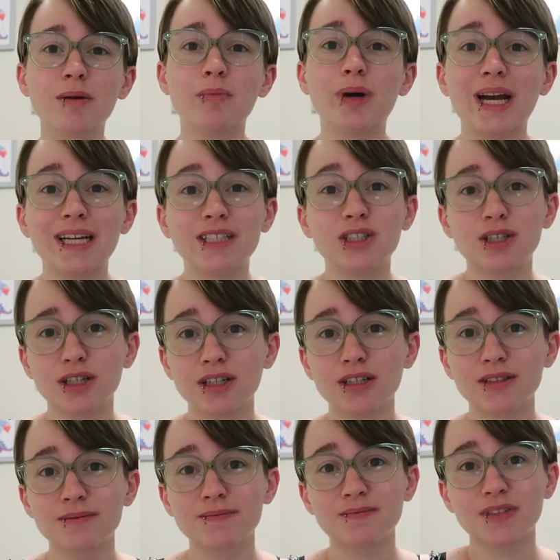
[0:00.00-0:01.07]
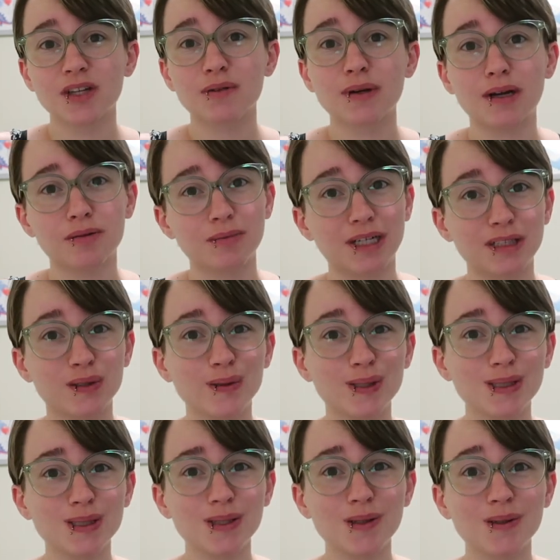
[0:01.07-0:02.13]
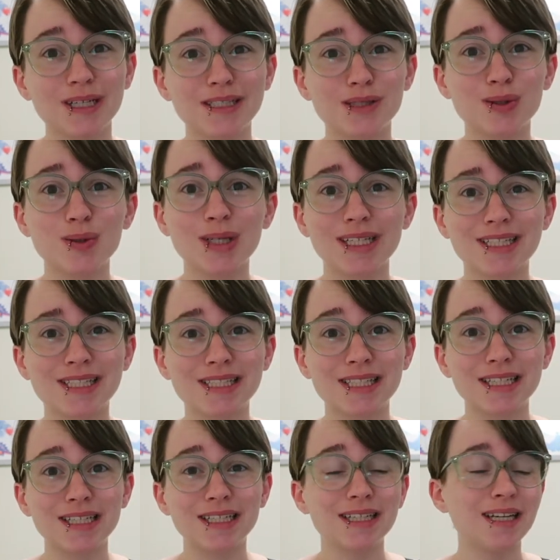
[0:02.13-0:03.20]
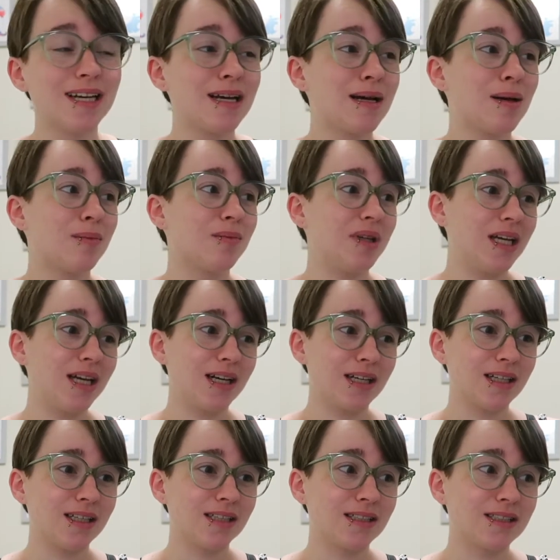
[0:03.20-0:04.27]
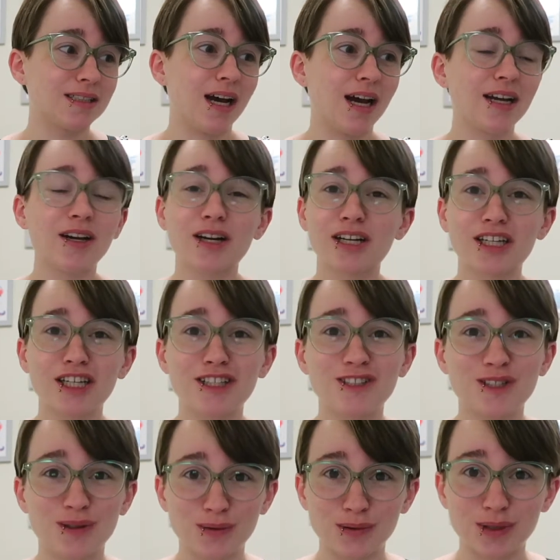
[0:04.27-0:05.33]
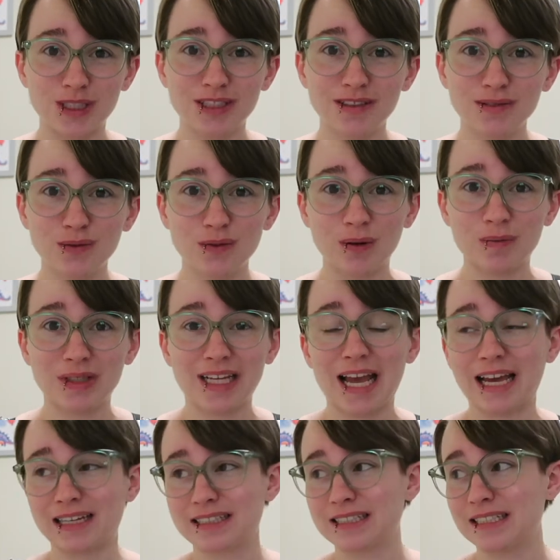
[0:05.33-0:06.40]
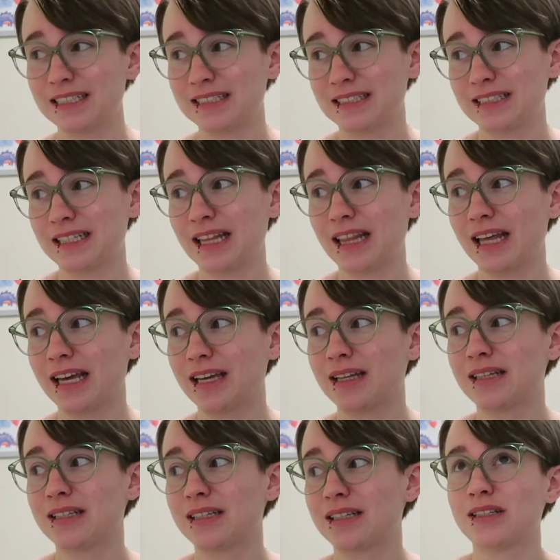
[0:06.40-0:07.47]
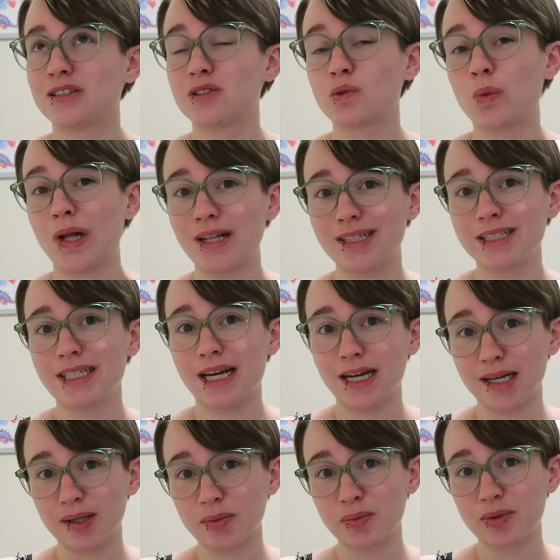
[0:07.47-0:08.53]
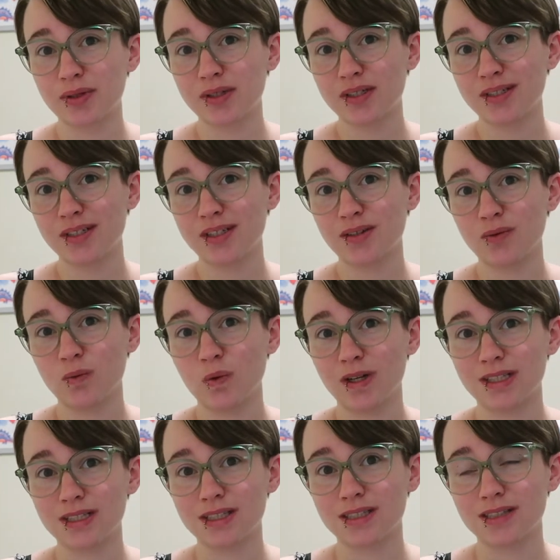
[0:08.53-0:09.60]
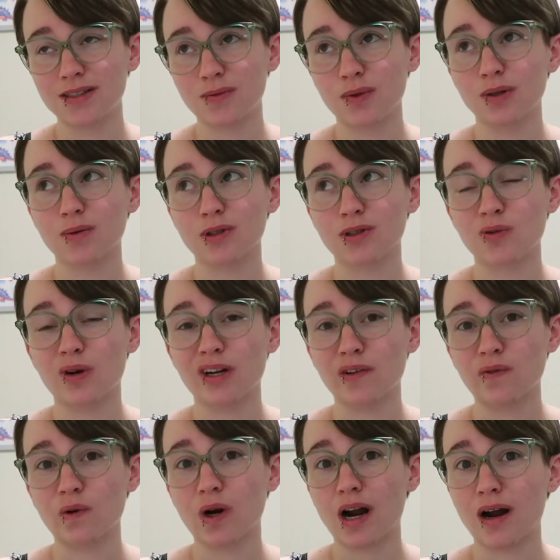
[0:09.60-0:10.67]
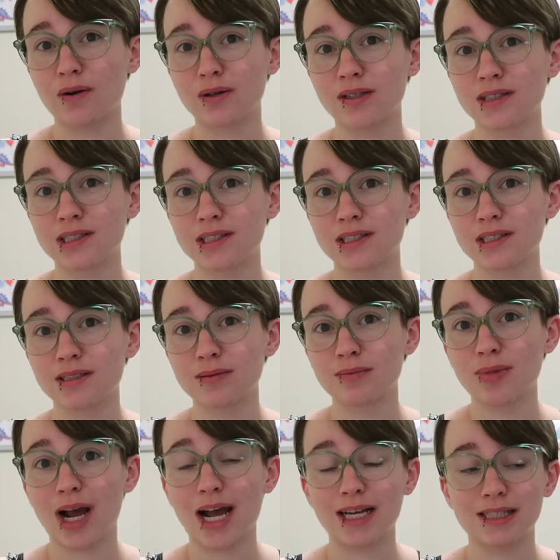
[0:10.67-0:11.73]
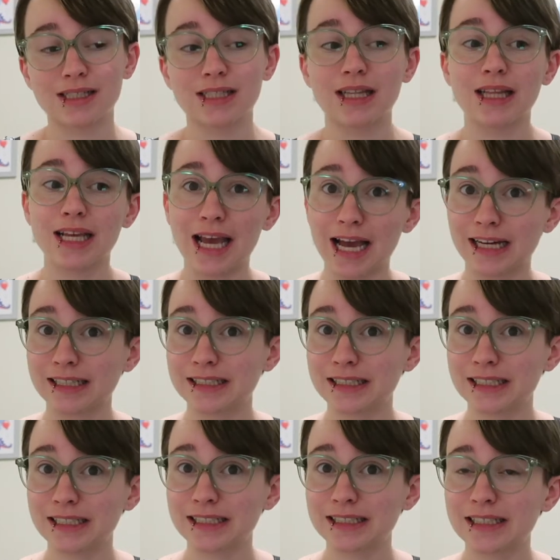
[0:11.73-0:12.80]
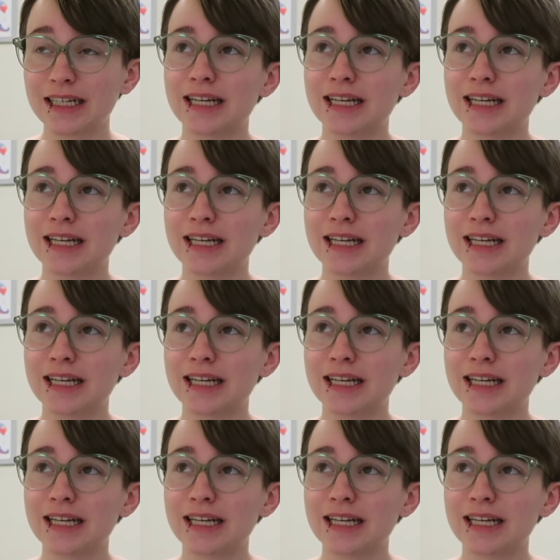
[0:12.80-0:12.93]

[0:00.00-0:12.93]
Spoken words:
a binder around my torso, as you can see, because I got a contusion from the accident that swelled up once we were 24 hours past the accident.